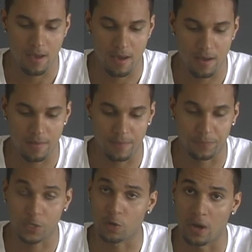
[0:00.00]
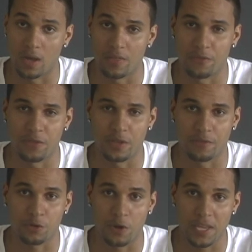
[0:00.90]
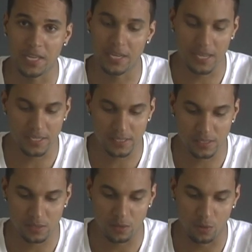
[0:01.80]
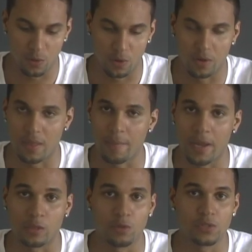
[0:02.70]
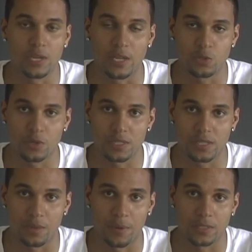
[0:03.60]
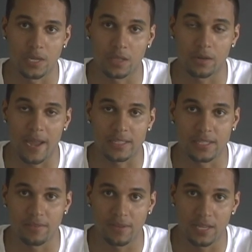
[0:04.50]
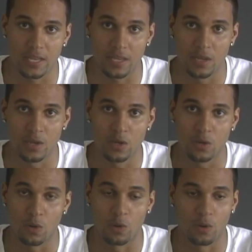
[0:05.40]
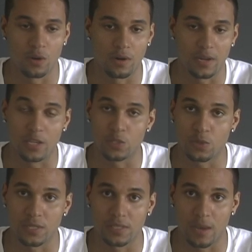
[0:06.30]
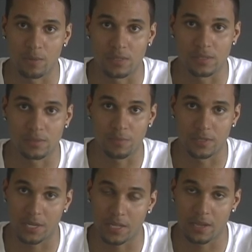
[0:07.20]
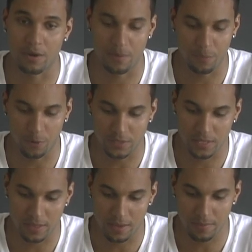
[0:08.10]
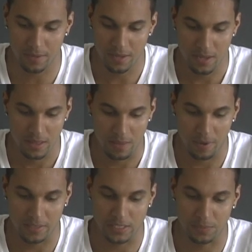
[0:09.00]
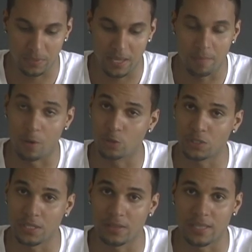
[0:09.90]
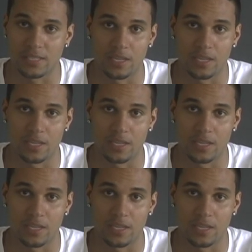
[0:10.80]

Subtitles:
the feeling of crankiness, or they might lose an interest in a particular activity or interest that was particularly important to them. They might display emotion that's